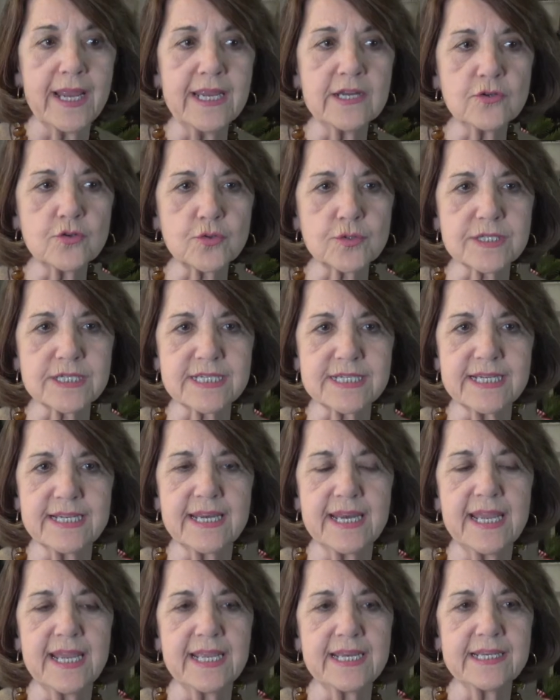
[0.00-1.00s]

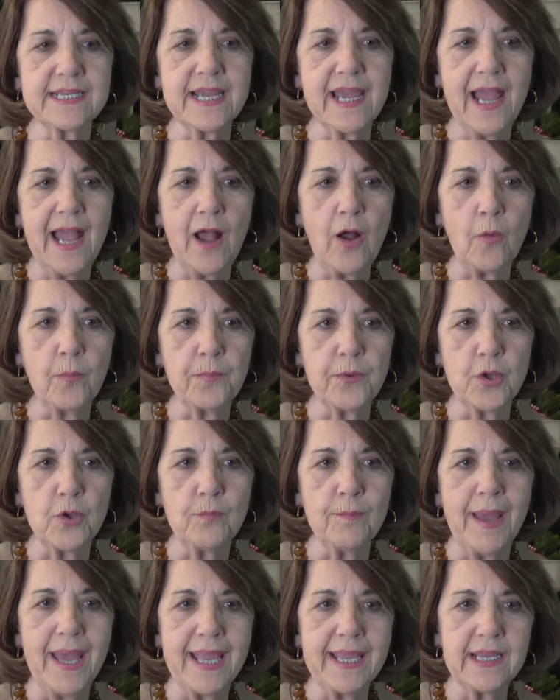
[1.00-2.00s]
interested in to help you
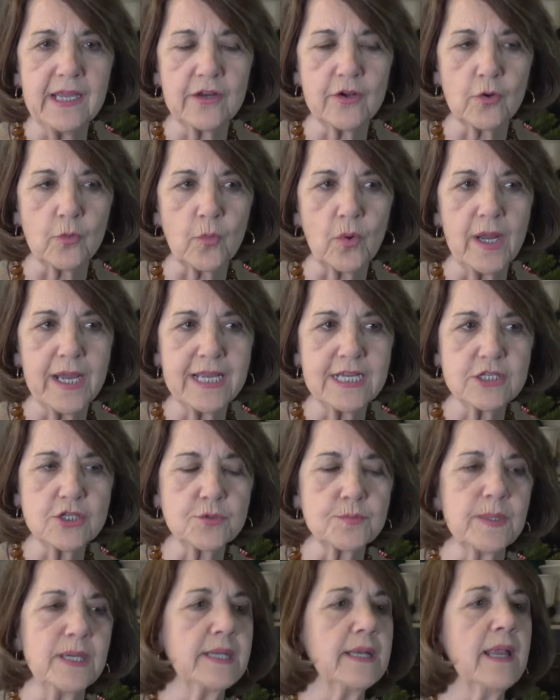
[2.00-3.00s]
make an
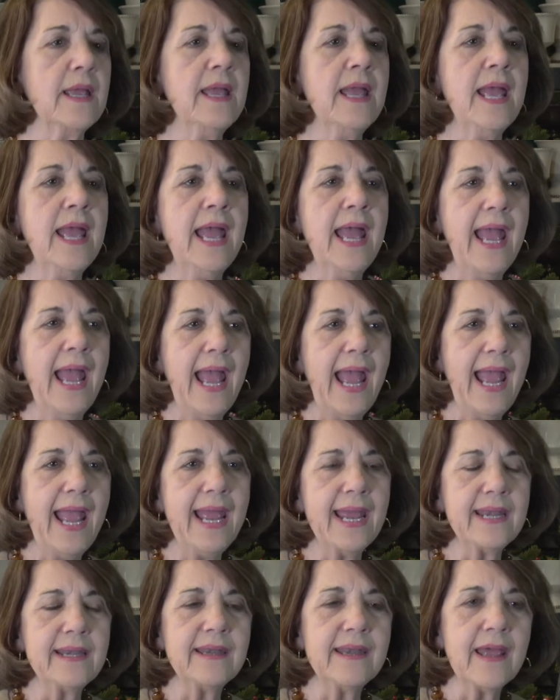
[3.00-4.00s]
arrangement.
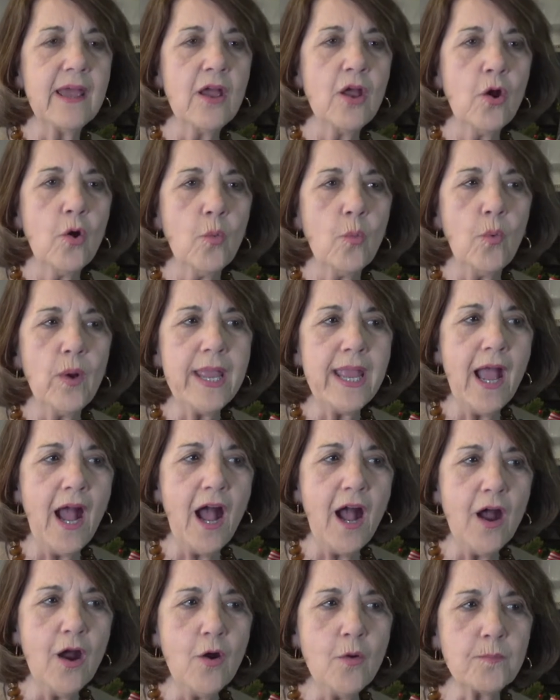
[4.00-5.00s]
And we
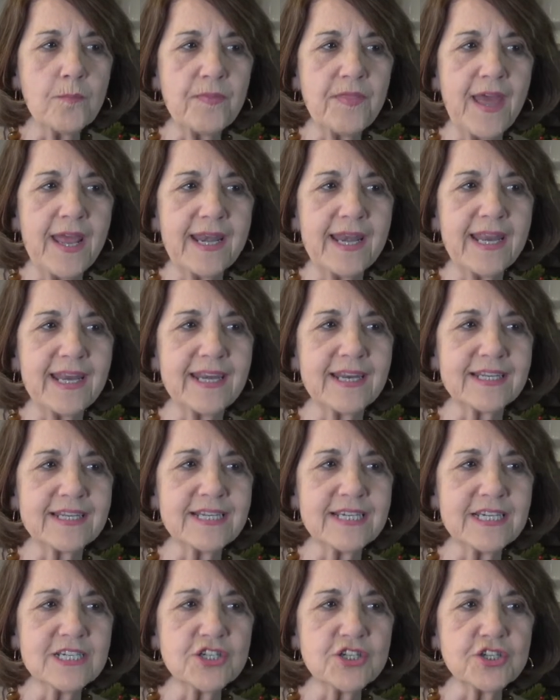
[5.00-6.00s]
hope that in
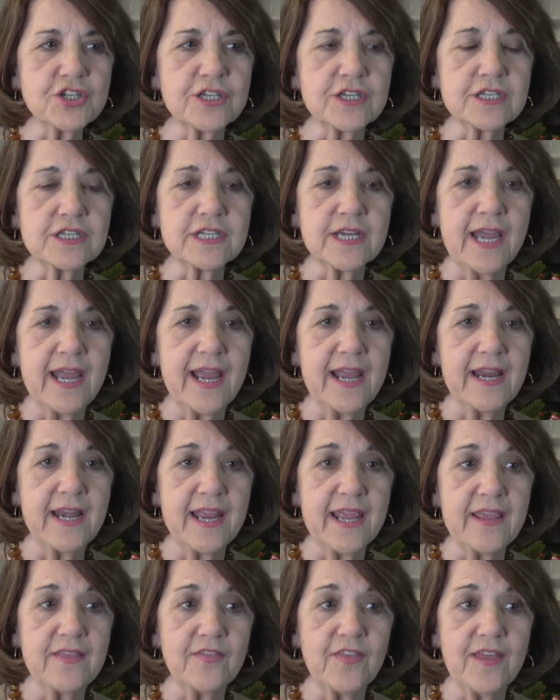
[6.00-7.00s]
addition to
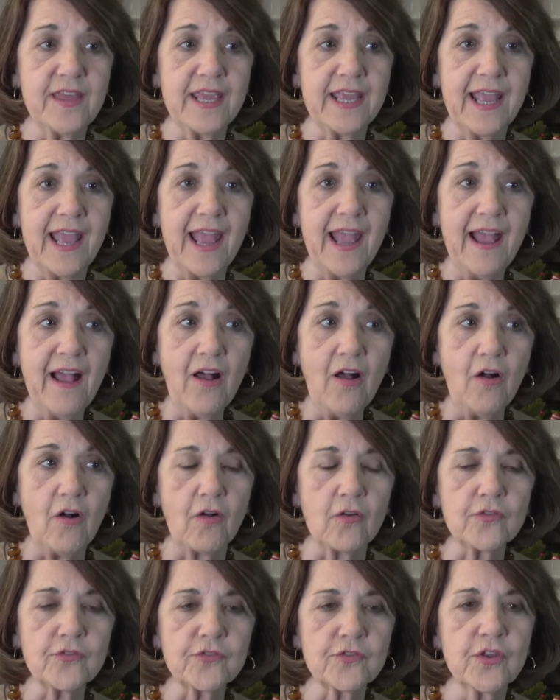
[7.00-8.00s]
anything
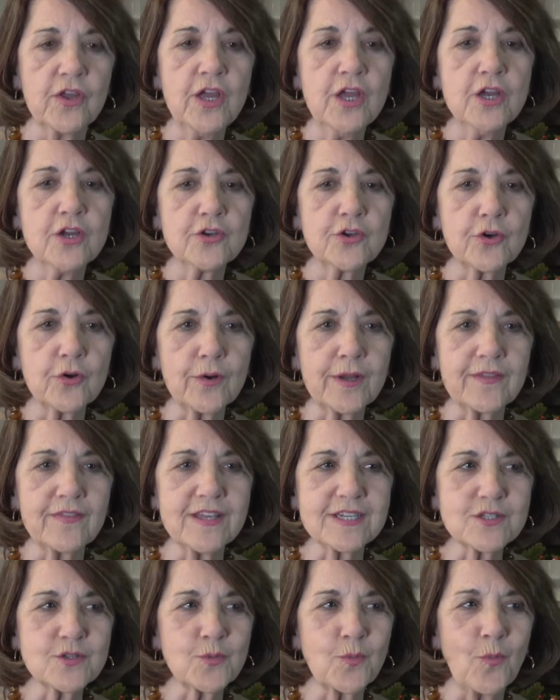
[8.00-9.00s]
else, during
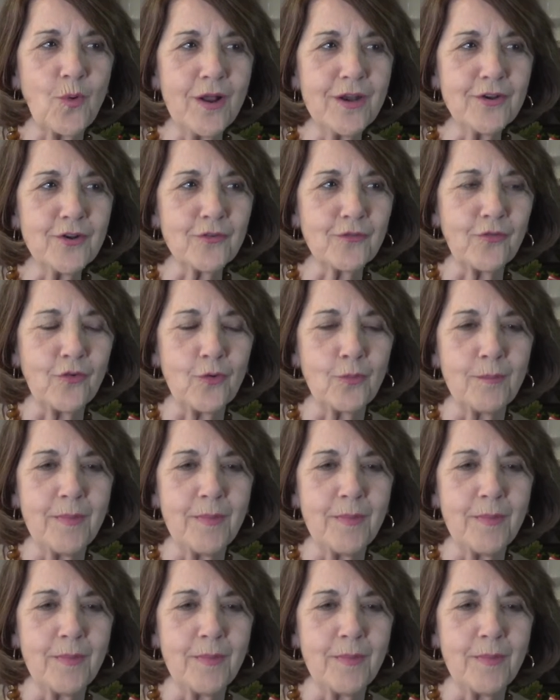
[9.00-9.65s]
this wonderful